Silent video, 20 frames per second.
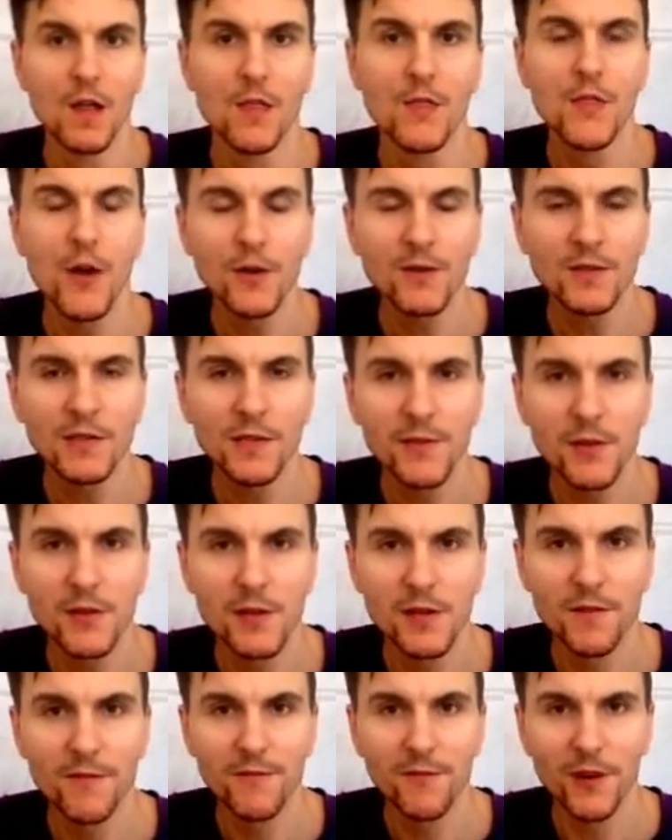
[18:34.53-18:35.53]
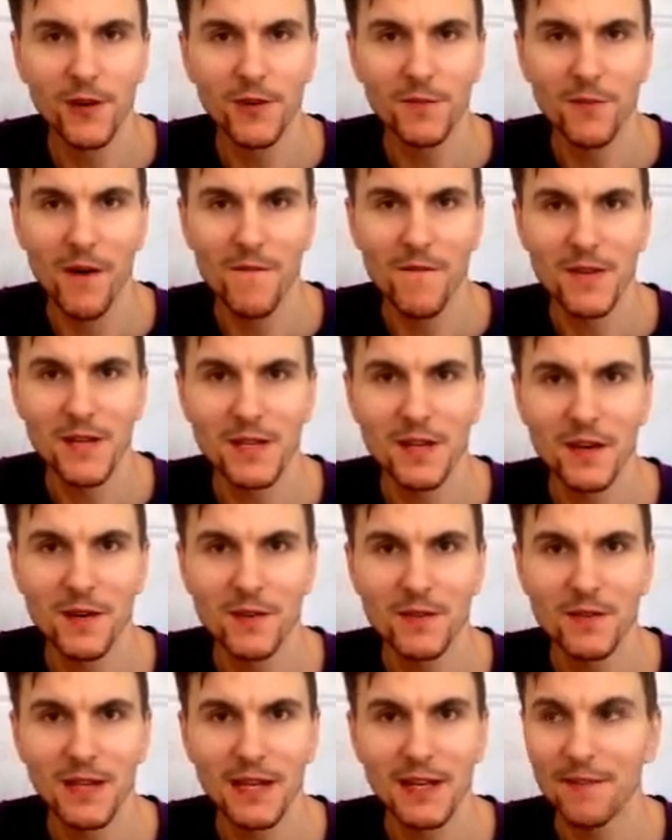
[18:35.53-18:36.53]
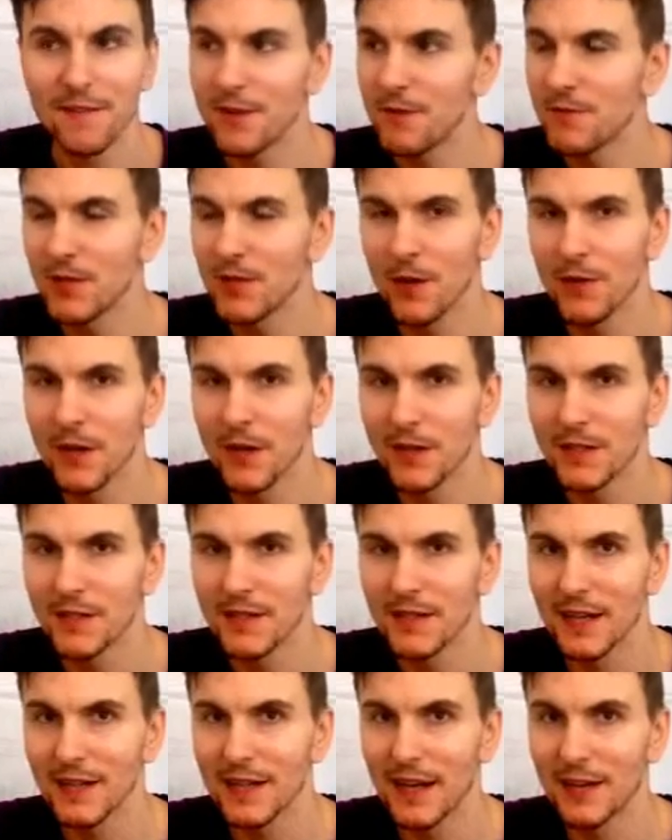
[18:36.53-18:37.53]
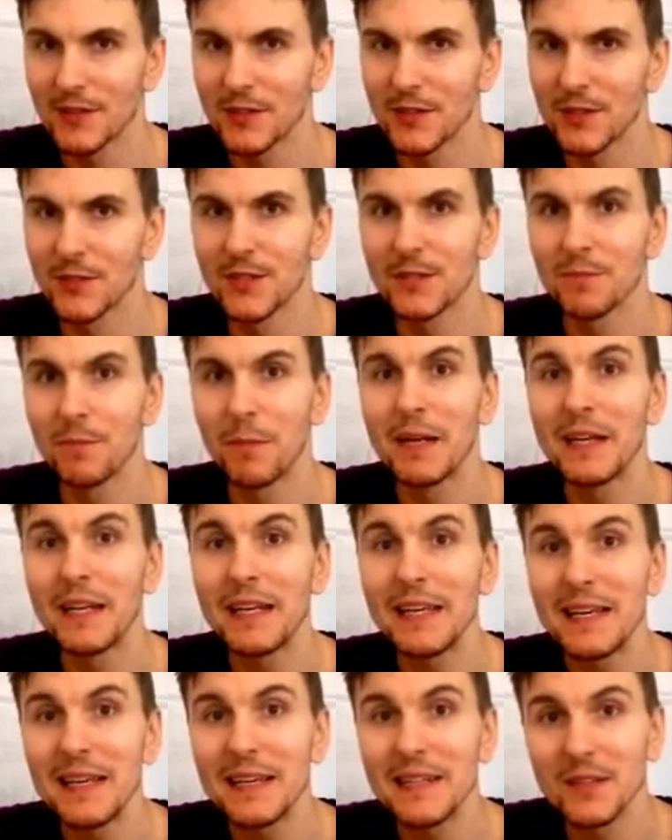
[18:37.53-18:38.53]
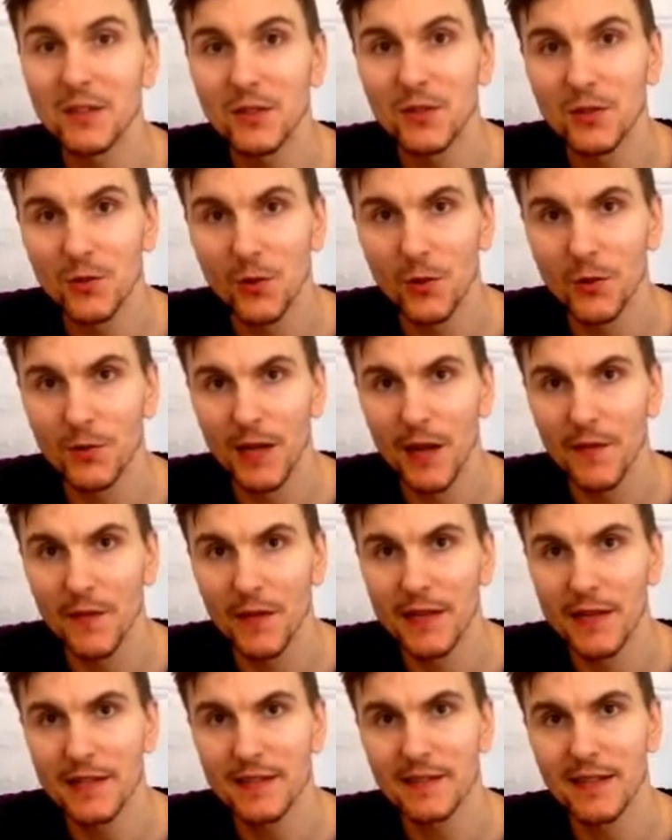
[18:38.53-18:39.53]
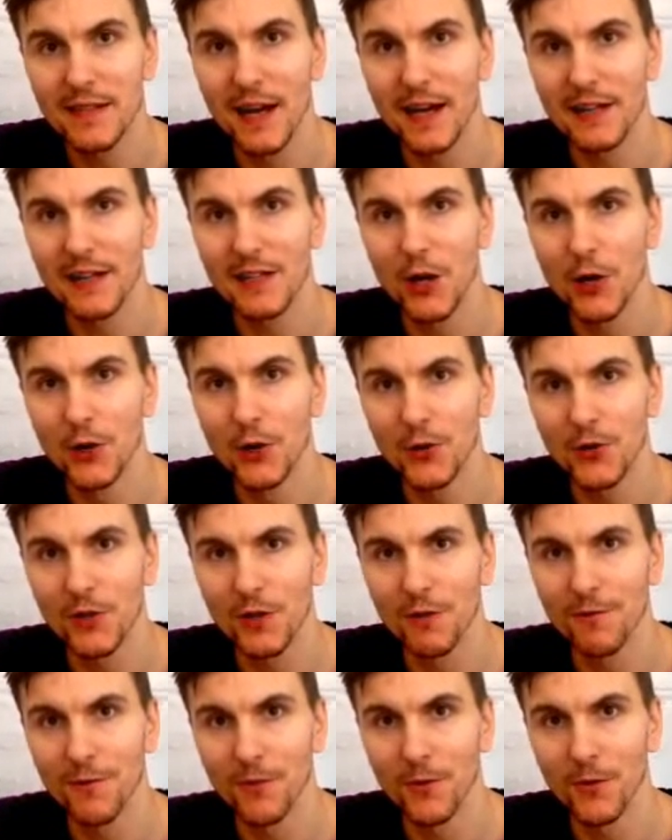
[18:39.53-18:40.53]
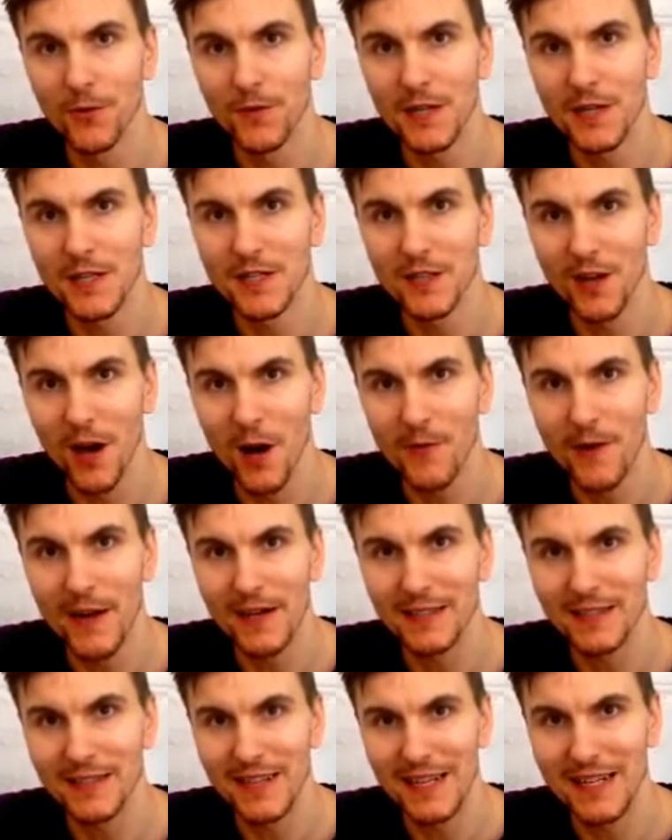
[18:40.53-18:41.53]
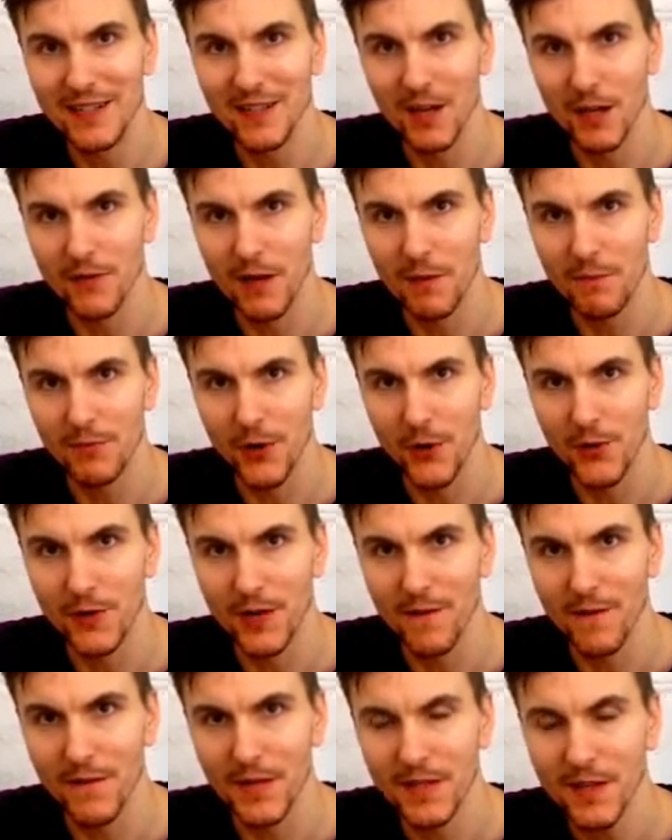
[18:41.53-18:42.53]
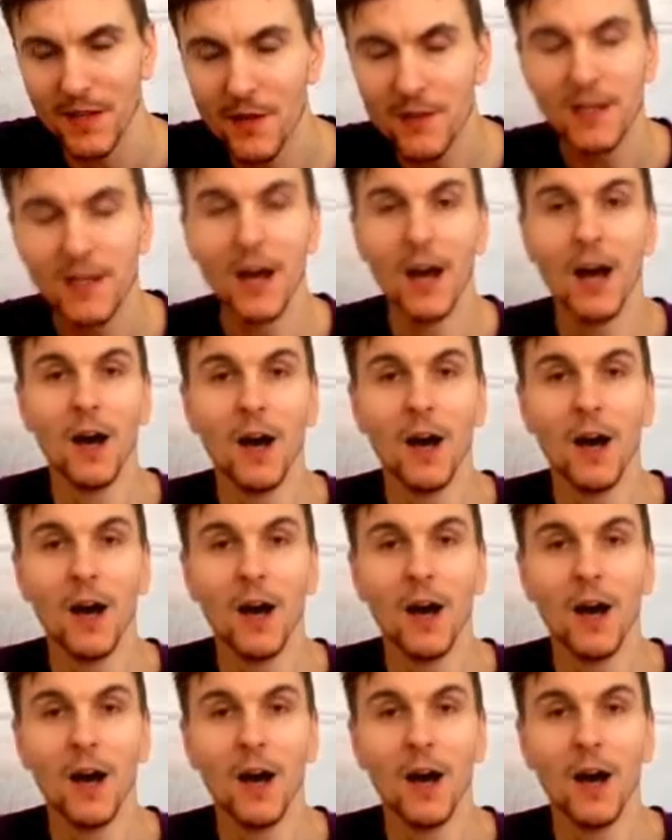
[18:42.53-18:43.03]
Those of you that have followed my videos, and if you don't understand how to do this, please scroll down the list and look for the direct and indirect pronoun videos.